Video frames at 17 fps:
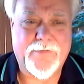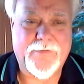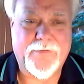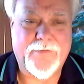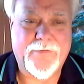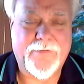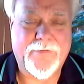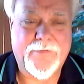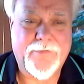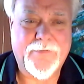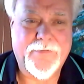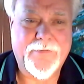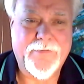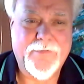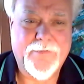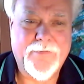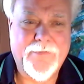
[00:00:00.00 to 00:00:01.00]
we were
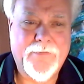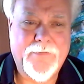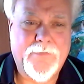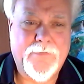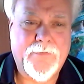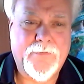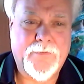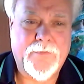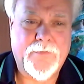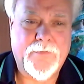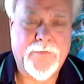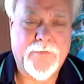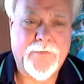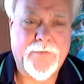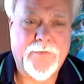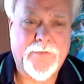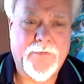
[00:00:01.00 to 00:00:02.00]
talking the other day
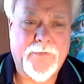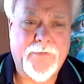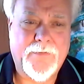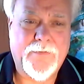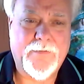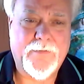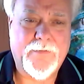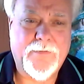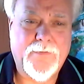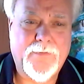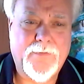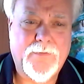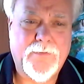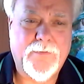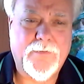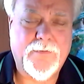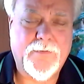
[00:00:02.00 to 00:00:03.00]
just about
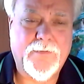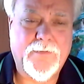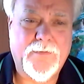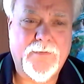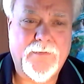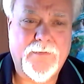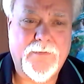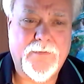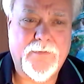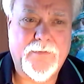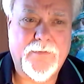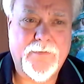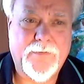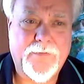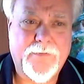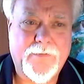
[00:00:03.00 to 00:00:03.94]
story in general and